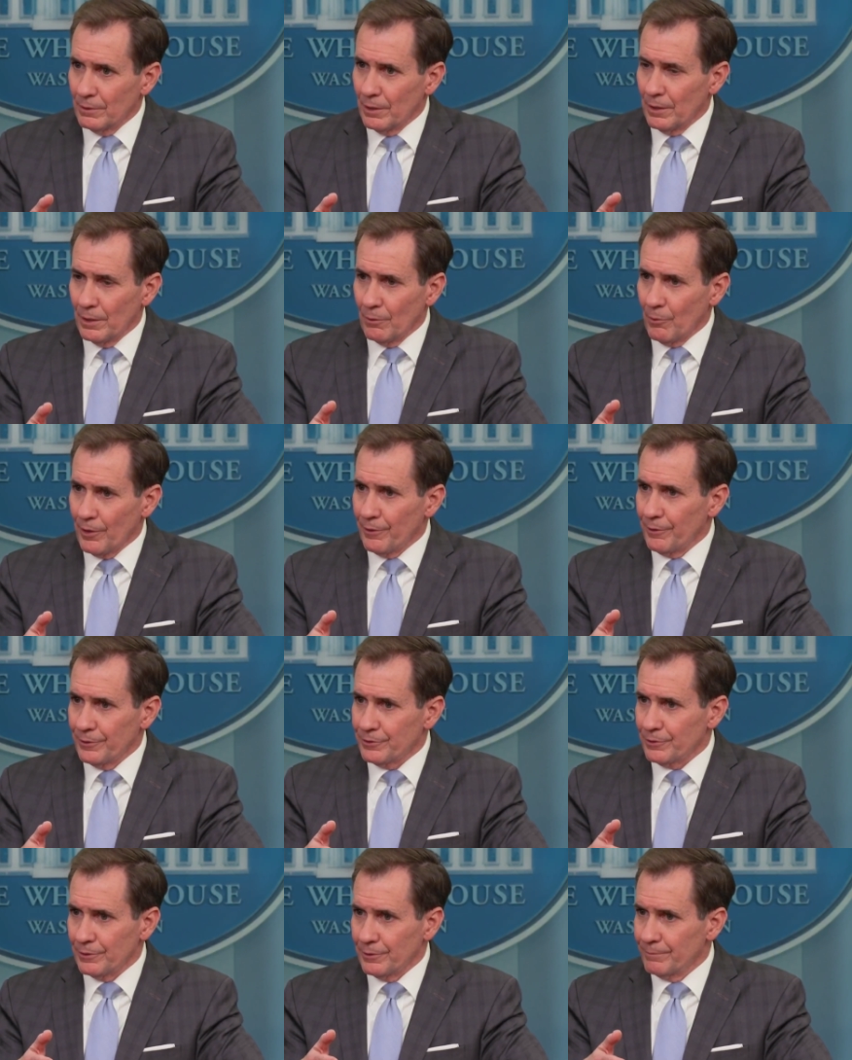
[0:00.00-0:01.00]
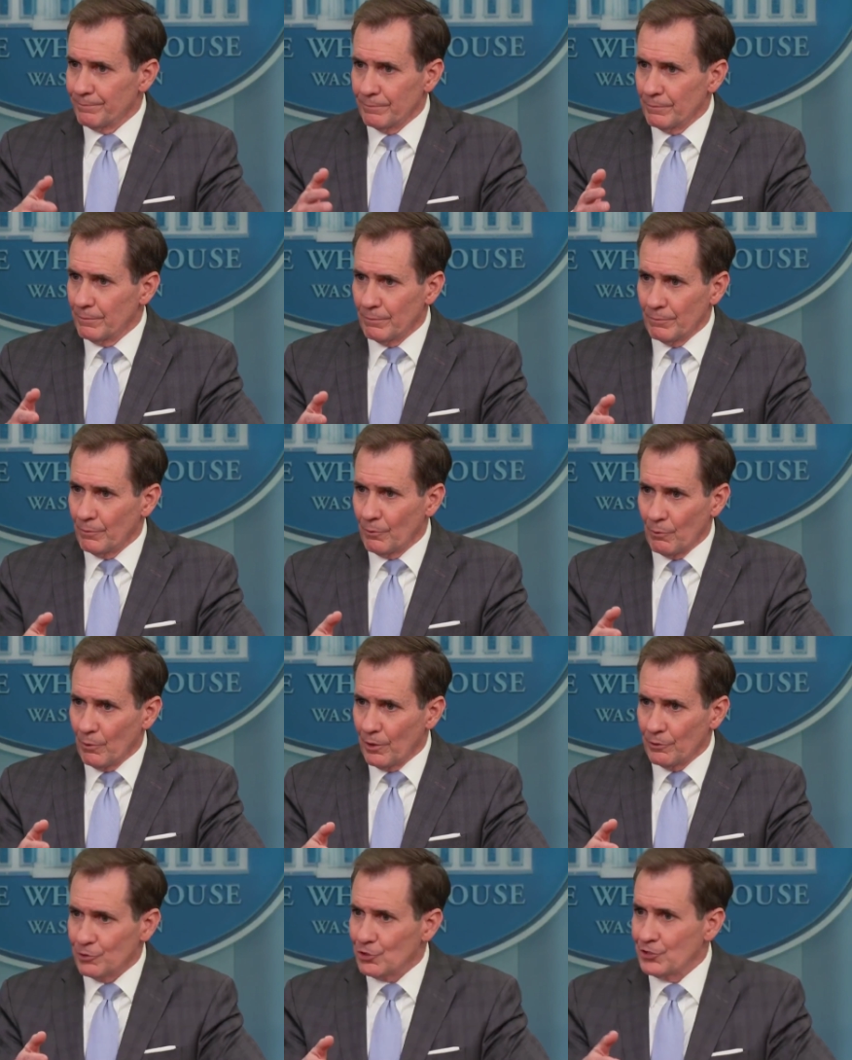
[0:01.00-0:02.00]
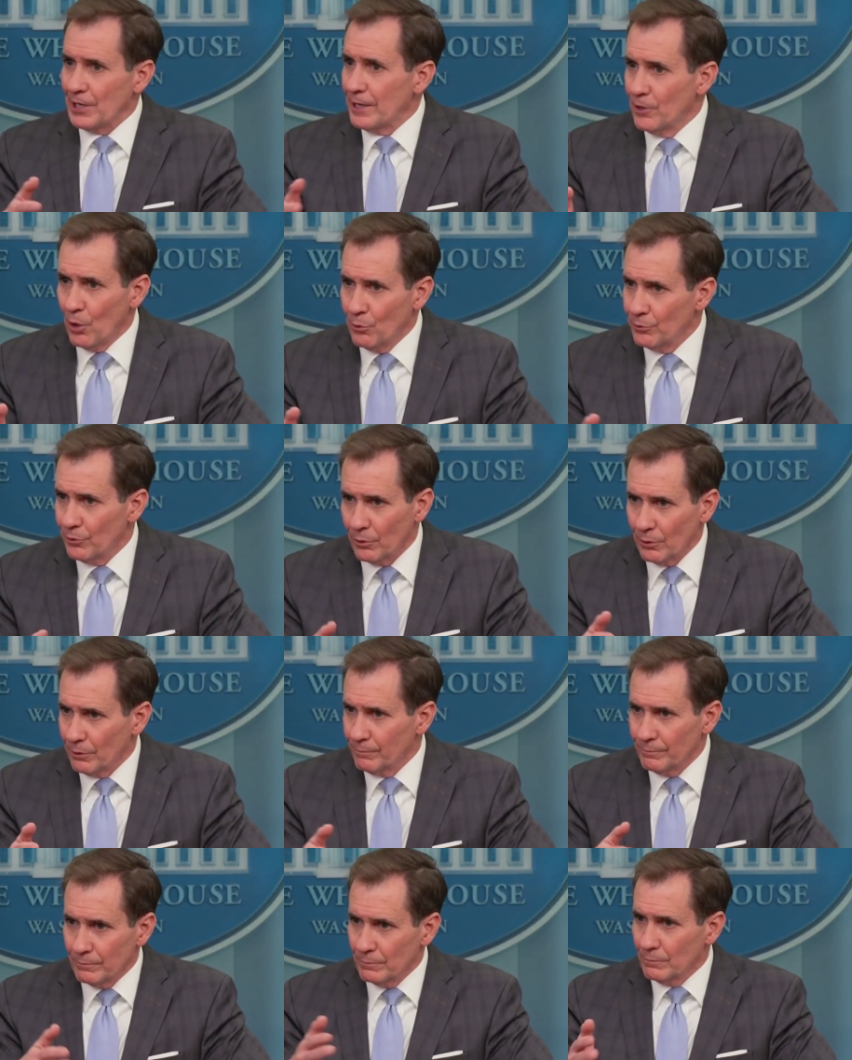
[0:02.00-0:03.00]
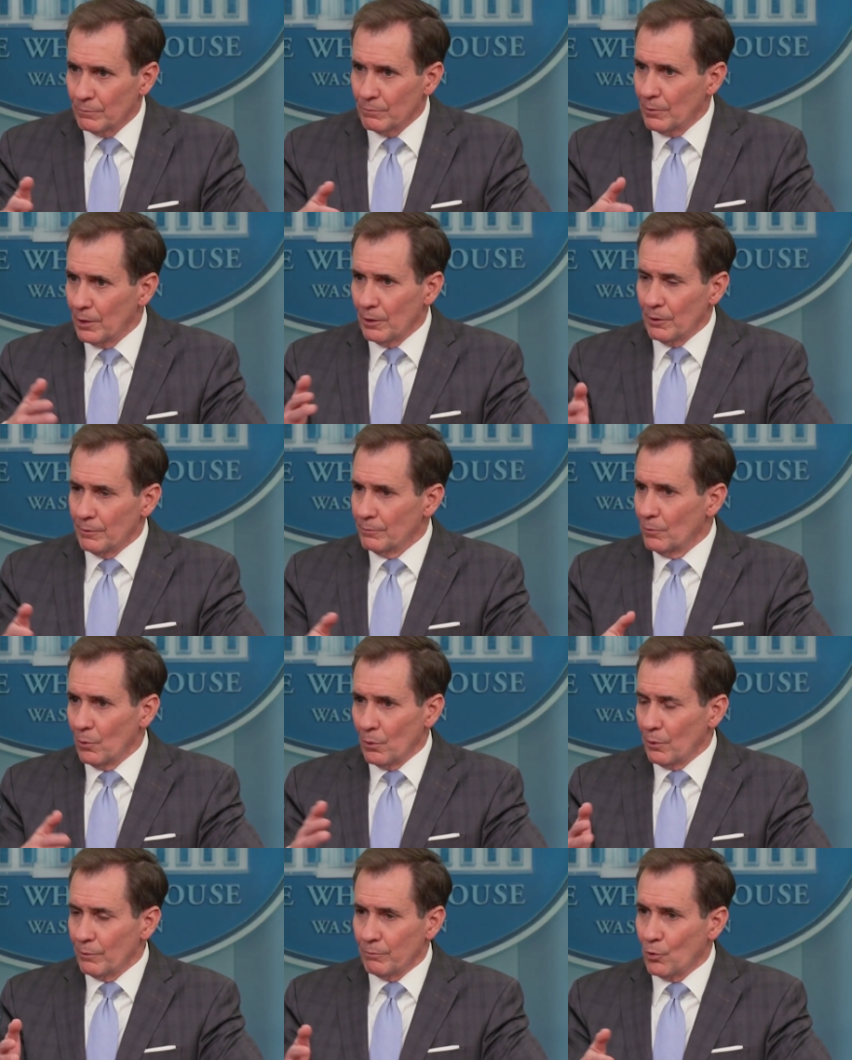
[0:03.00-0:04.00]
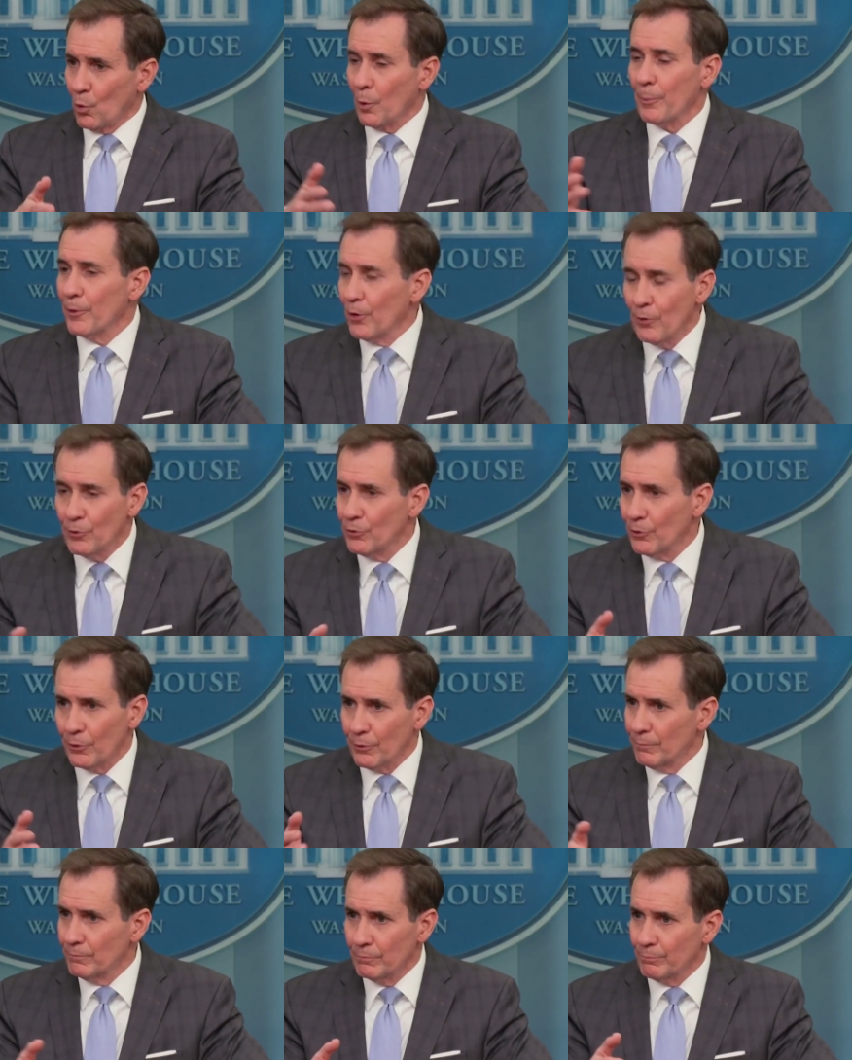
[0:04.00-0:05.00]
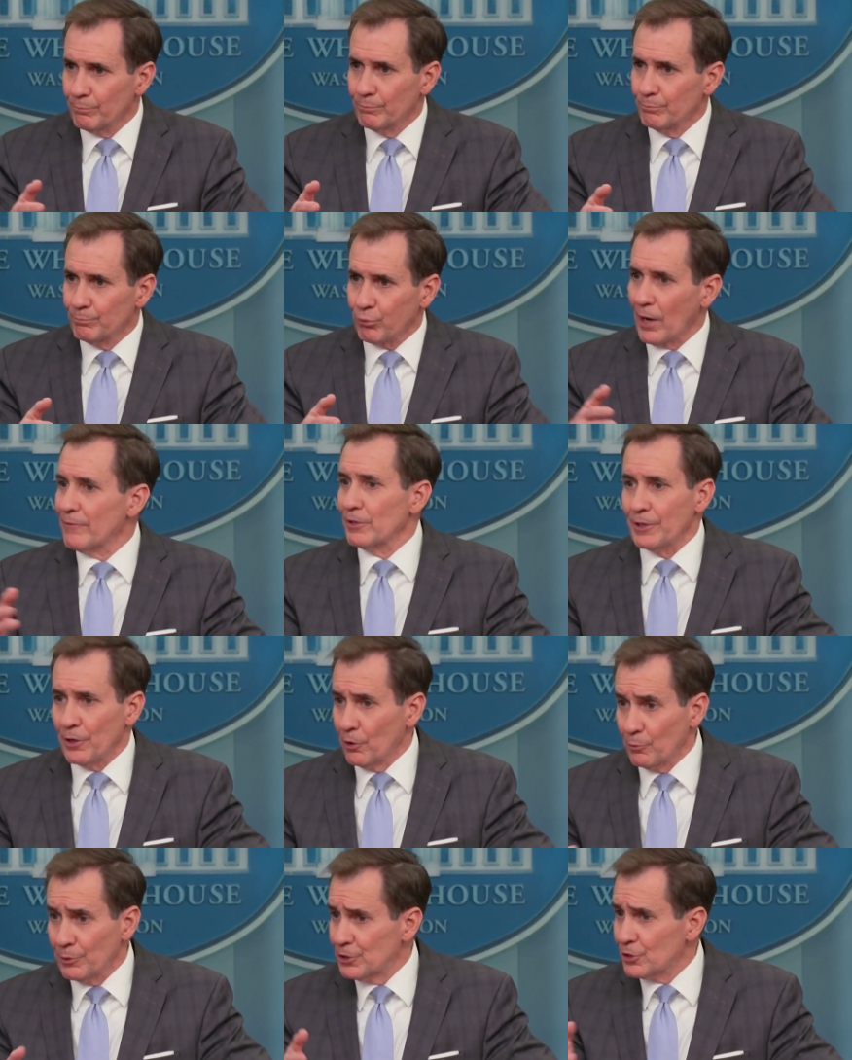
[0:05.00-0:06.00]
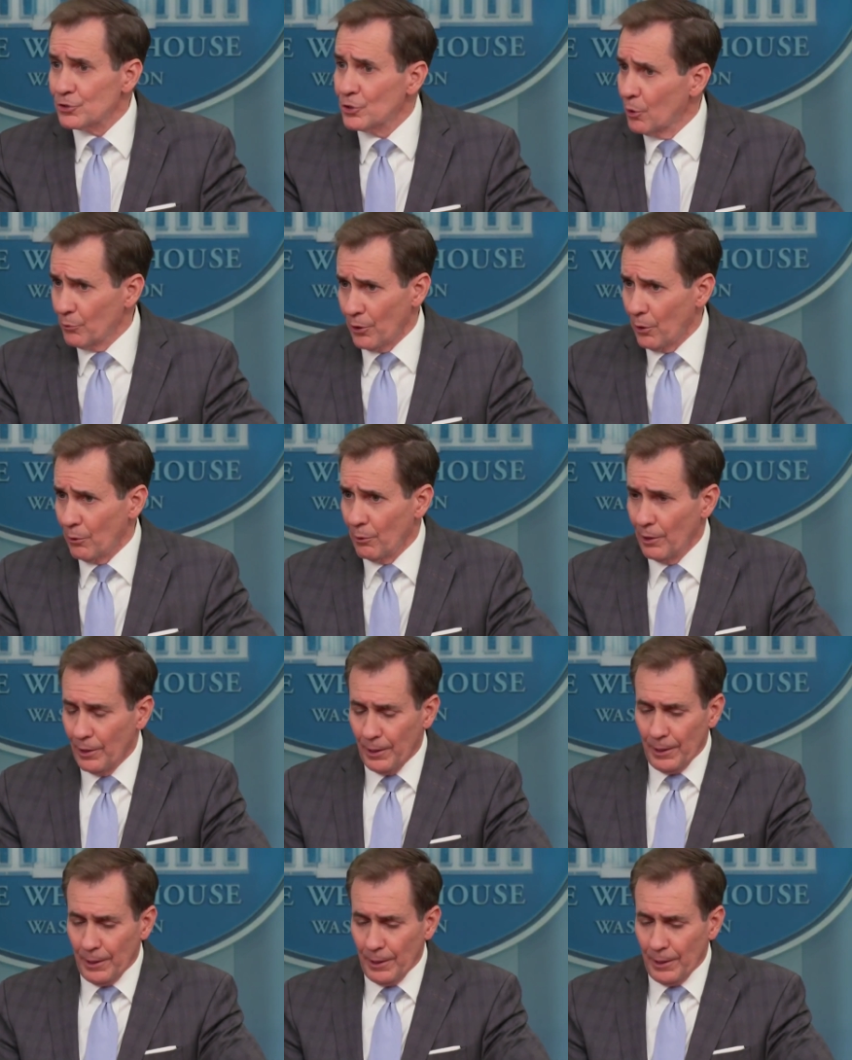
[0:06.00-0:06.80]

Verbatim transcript: uh, whether it's a whether it's state owned or, uh, or, or corporate owned or privately owned. We just don't know.